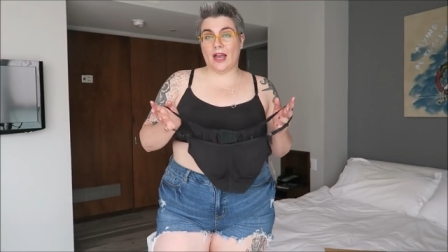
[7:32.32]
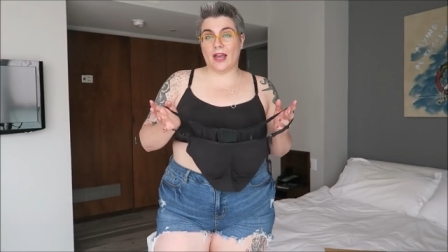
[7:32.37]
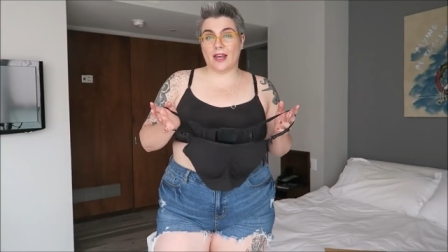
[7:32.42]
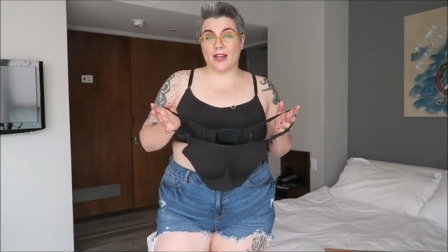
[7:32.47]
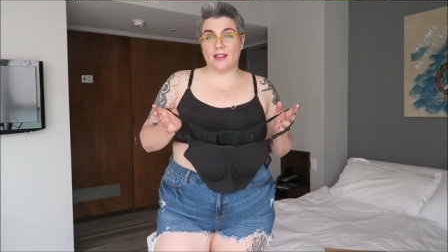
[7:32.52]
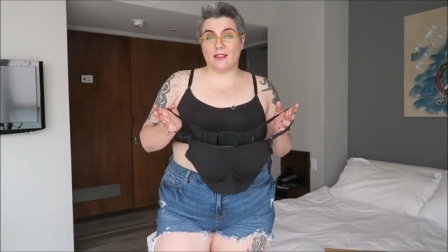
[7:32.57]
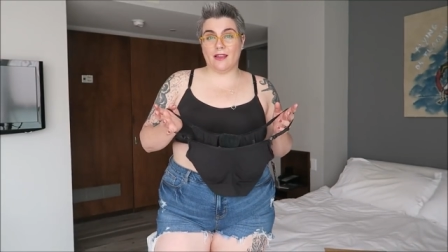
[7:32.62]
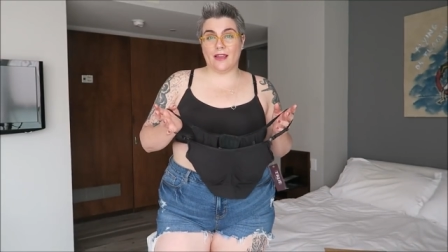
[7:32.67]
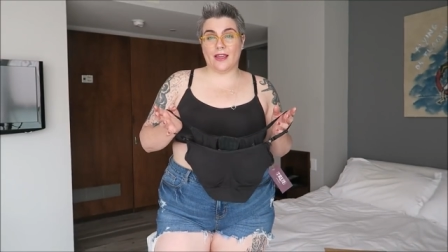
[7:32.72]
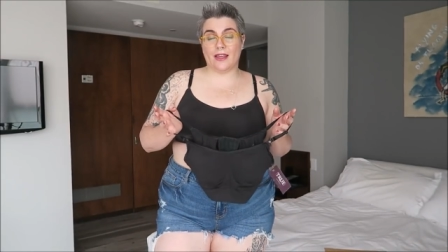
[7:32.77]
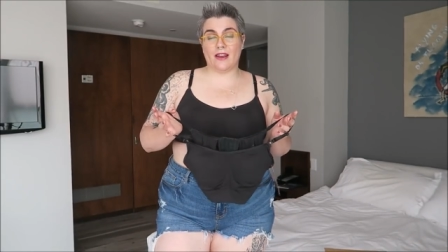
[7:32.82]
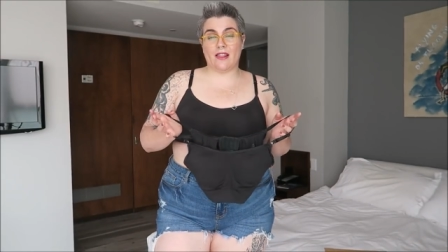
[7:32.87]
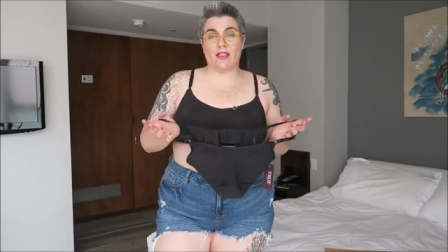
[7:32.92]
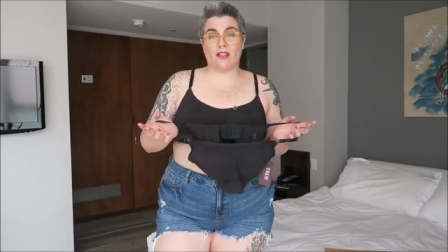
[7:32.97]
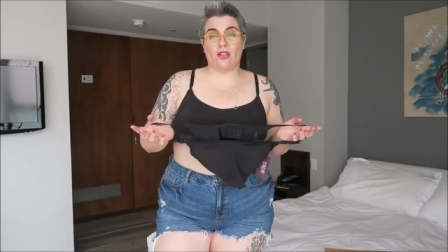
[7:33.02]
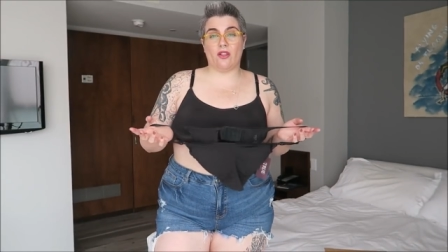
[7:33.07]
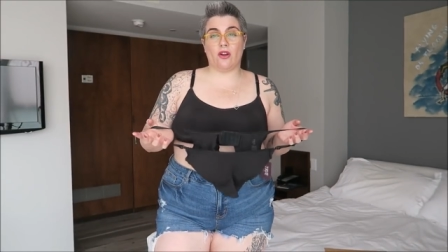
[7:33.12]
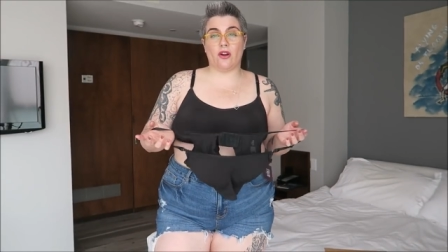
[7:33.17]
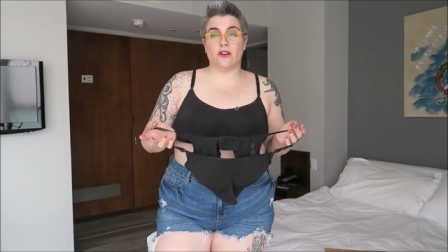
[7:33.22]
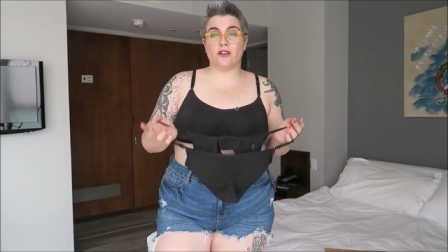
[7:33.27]
not gonna like it in
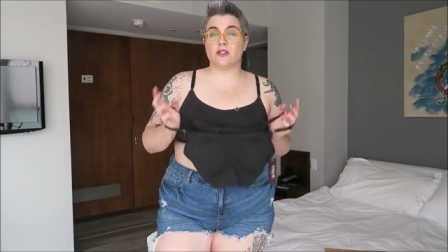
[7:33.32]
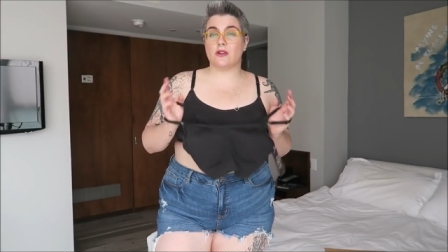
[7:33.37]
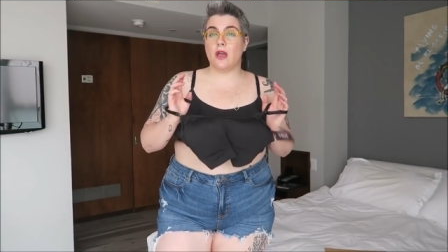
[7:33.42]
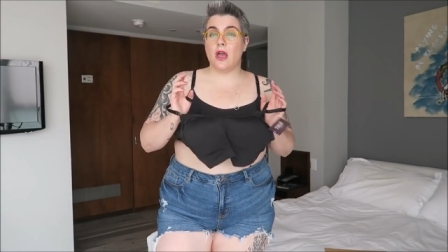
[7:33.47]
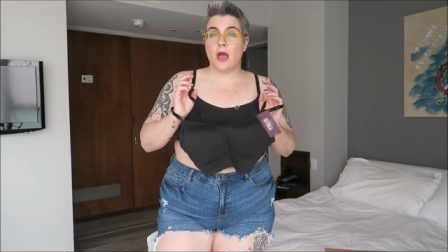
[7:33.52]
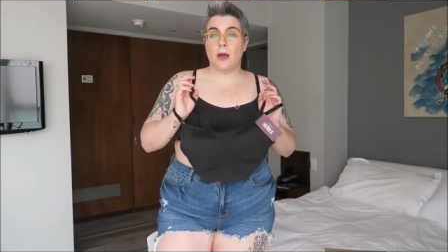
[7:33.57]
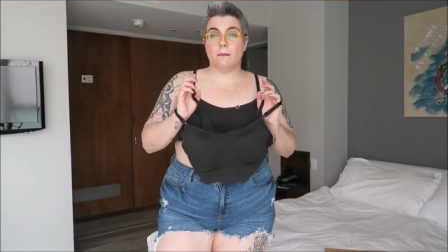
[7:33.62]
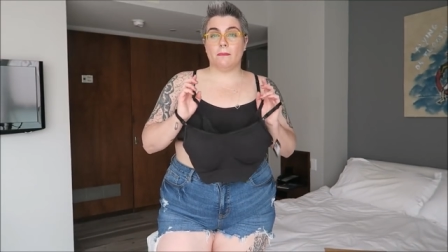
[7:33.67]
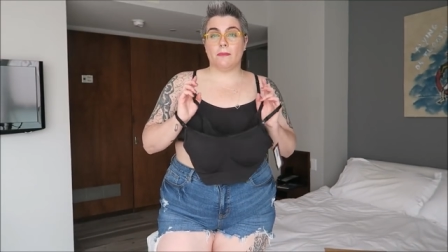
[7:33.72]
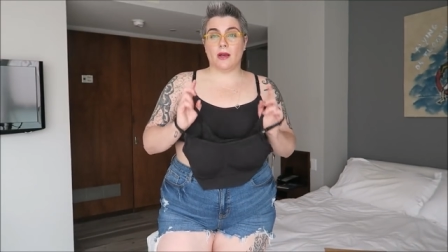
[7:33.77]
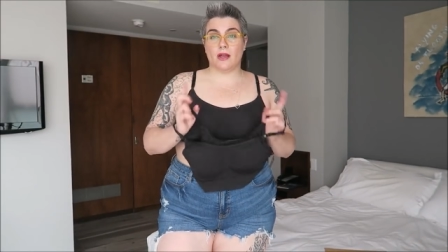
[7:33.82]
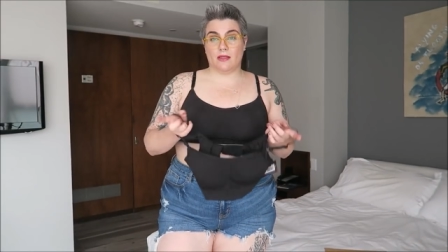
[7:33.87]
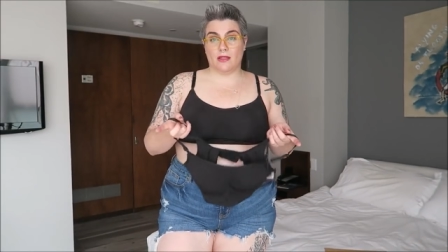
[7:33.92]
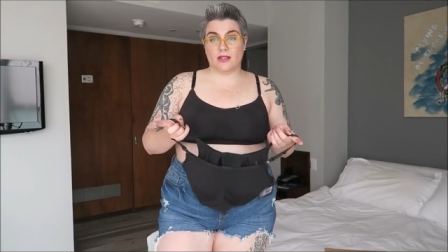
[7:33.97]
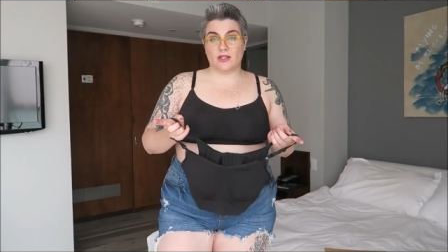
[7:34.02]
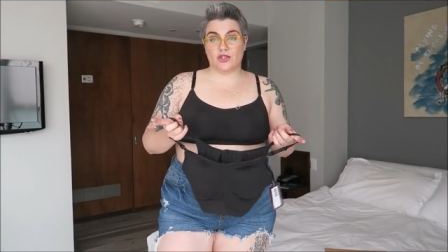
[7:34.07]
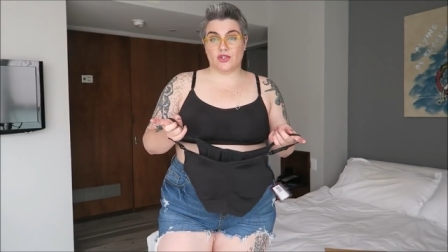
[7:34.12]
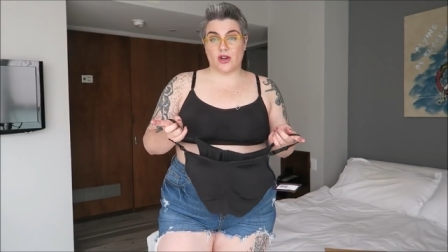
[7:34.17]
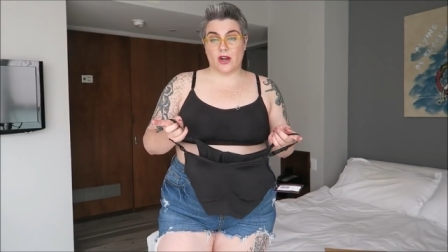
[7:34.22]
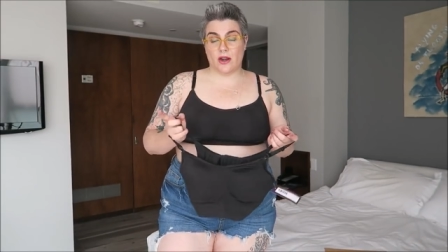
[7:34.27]
the large, but
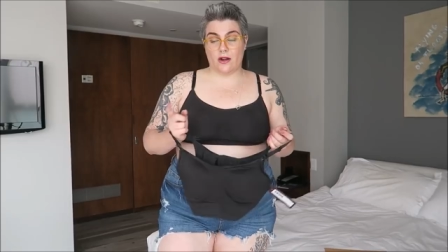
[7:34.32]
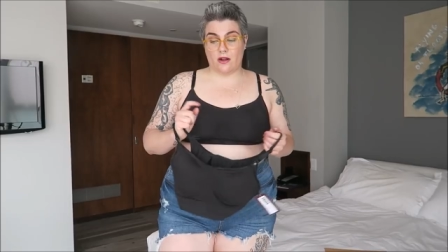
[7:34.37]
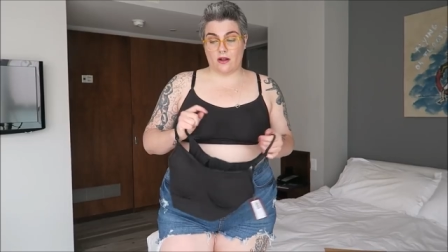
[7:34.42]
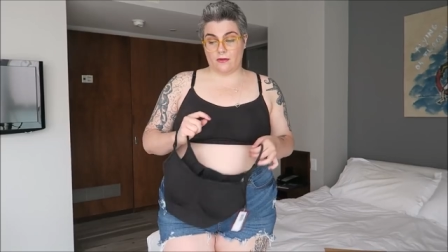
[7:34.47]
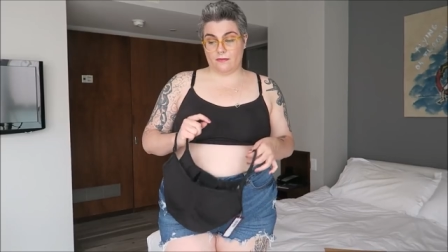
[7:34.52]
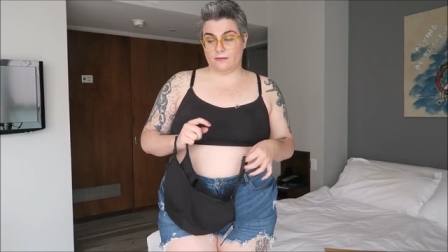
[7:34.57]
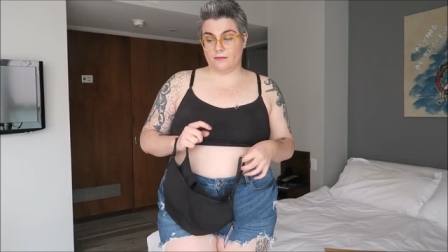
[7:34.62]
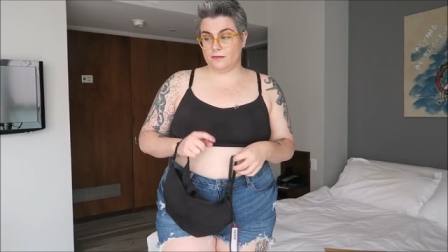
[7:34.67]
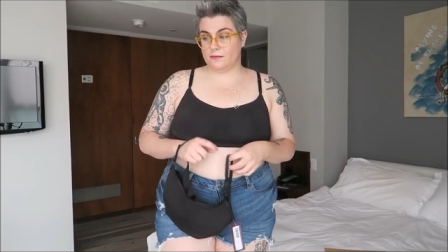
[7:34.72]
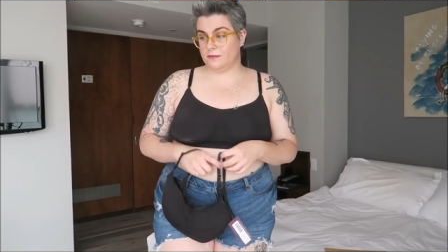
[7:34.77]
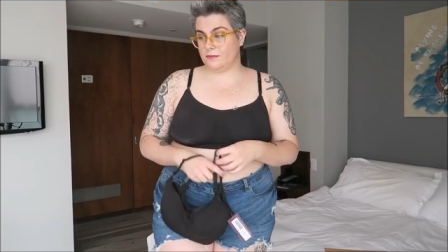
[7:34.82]
let's try it on.